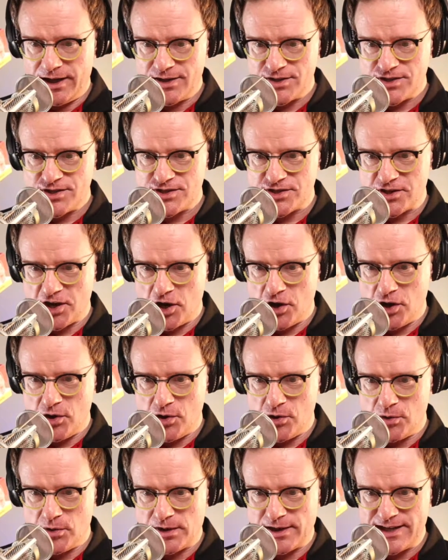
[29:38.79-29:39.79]

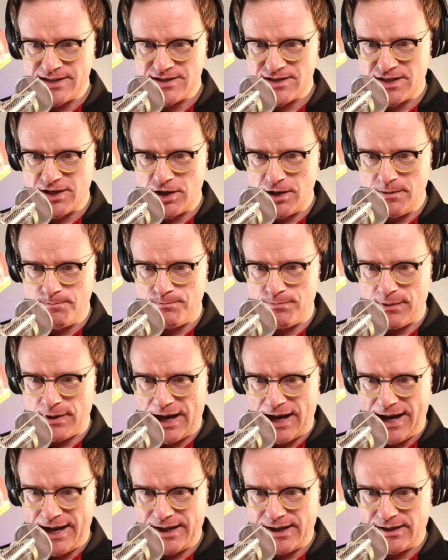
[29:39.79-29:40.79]
So let's go
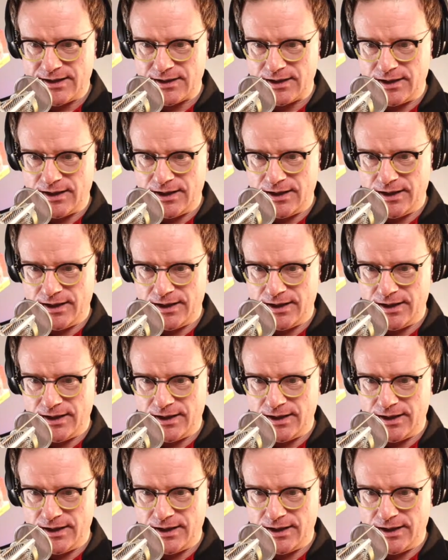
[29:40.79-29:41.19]
back.